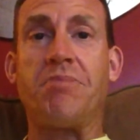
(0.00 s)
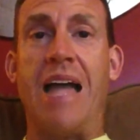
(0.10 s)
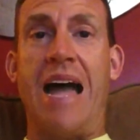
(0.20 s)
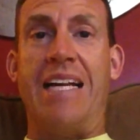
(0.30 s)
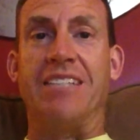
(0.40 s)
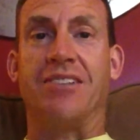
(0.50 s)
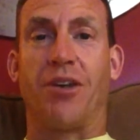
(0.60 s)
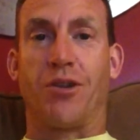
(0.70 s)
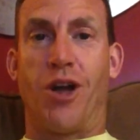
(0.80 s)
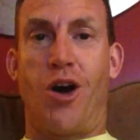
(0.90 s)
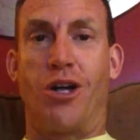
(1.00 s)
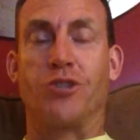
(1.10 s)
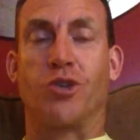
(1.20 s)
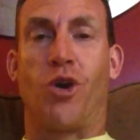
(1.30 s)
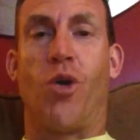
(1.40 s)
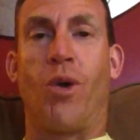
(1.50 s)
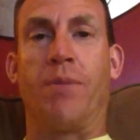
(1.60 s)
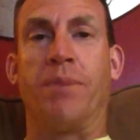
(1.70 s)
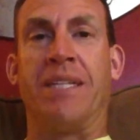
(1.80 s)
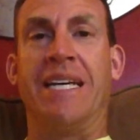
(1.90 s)
adding to their lawns
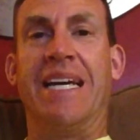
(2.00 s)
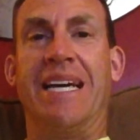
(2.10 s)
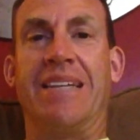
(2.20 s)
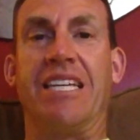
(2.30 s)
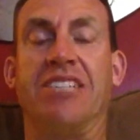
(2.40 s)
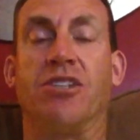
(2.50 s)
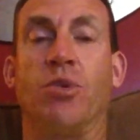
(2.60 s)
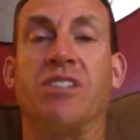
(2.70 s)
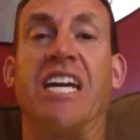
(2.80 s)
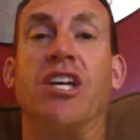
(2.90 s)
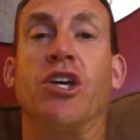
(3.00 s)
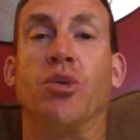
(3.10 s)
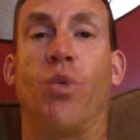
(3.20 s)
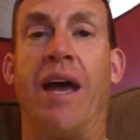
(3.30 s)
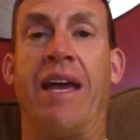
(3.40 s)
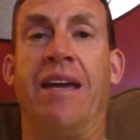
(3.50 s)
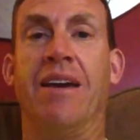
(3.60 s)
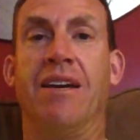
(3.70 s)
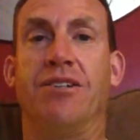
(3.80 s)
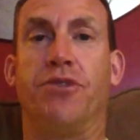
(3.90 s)
growing, but at least it was a good way
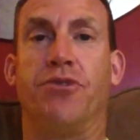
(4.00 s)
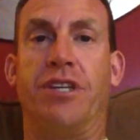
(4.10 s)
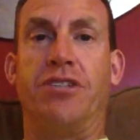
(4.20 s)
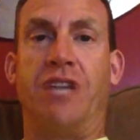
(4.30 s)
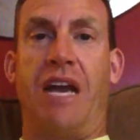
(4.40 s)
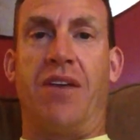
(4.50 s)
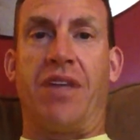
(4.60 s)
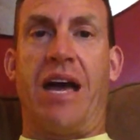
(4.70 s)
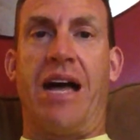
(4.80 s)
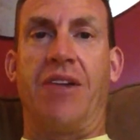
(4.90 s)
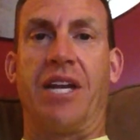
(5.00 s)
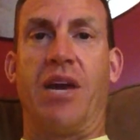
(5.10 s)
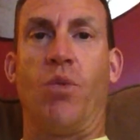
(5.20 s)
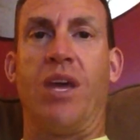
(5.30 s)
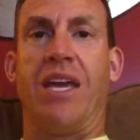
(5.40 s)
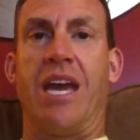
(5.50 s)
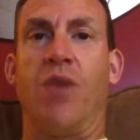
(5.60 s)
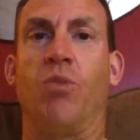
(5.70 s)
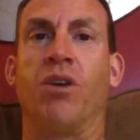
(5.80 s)
to finish out the holiday weekend.